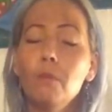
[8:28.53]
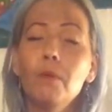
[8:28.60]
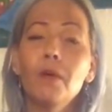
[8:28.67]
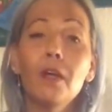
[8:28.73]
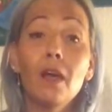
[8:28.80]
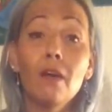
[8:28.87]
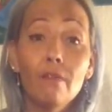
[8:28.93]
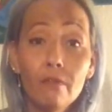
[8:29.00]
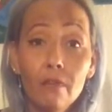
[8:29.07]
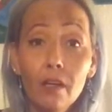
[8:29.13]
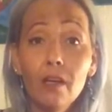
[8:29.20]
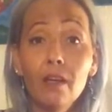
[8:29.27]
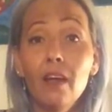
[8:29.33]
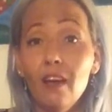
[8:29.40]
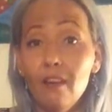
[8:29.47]
But I
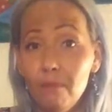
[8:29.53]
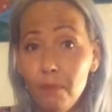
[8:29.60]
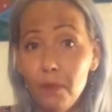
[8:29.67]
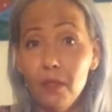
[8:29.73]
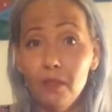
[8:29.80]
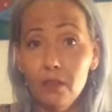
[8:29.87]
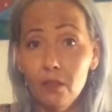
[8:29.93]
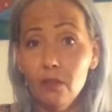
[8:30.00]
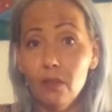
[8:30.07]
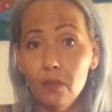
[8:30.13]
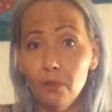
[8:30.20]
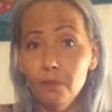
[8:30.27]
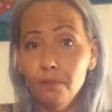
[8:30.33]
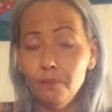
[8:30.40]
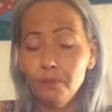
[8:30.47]
really have been, you know.